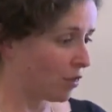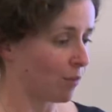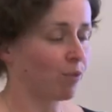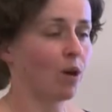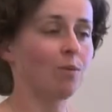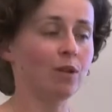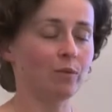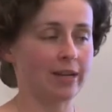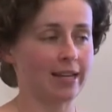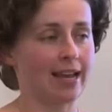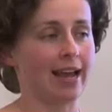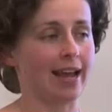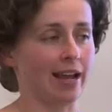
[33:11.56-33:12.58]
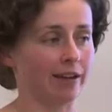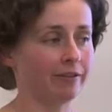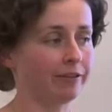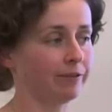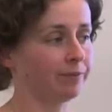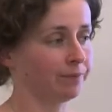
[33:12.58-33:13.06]
problem we have,
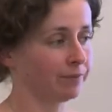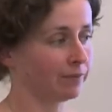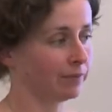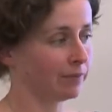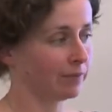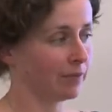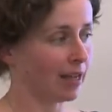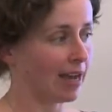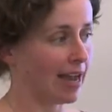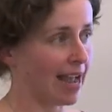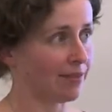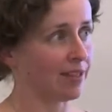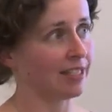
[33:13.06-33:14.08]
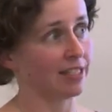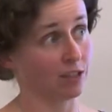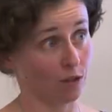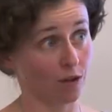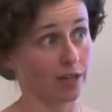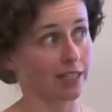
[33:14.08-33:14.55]
and this is
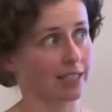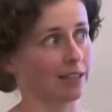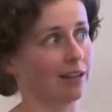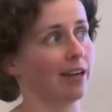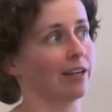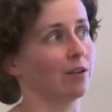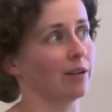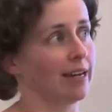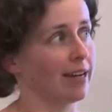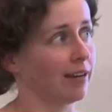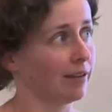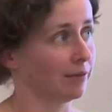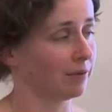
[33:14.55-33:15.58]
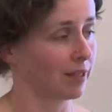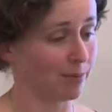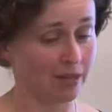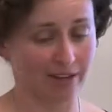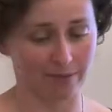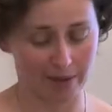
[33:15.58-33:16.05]
not a slight on our
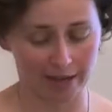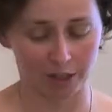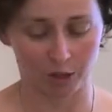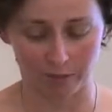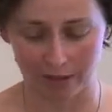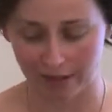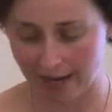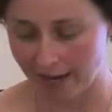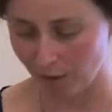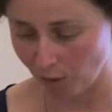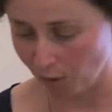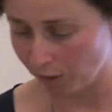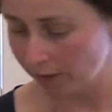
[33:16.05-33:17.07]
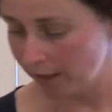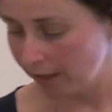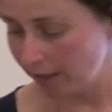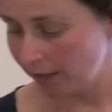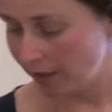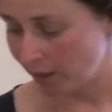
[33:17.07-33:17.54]
Committee of Management at all,
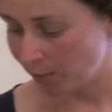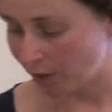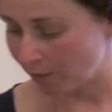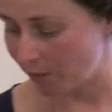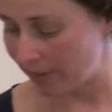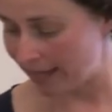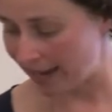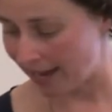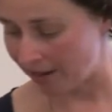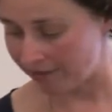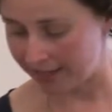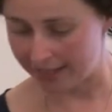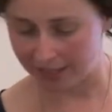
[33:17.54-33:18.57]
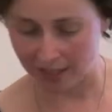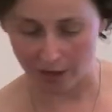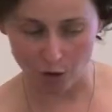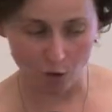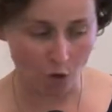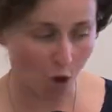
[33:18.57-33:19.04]
the problem we have is that
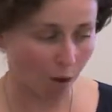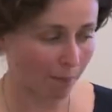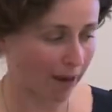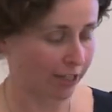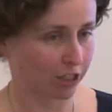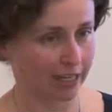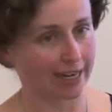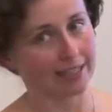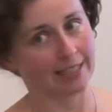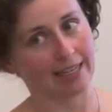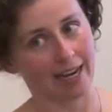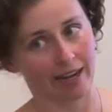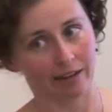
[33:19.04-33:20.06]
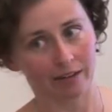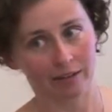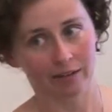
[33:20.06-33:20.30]
not much gets out